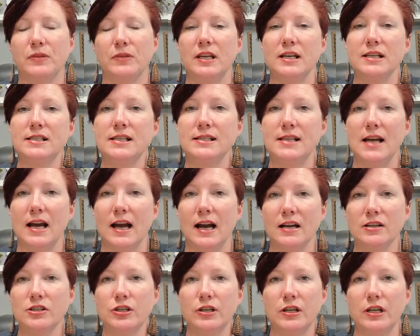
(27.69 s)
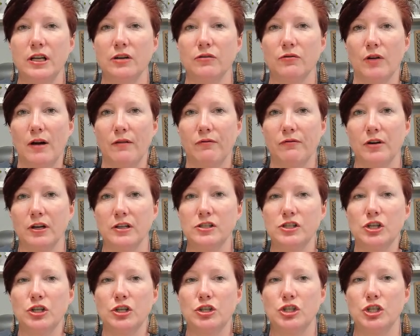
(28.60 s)
This is actually in
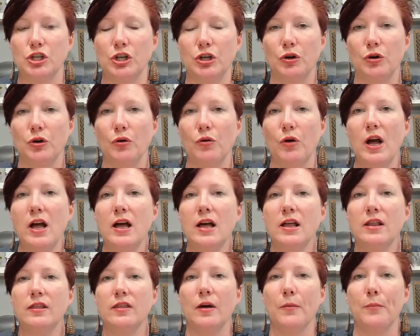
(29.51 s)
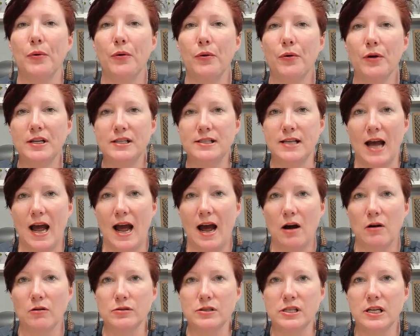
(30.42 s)
reference to the
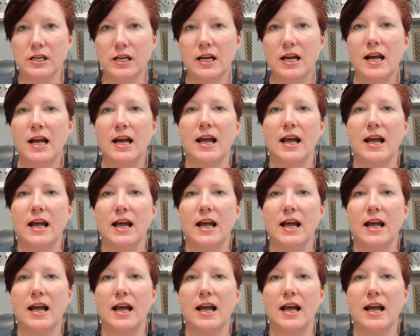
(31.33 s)
printout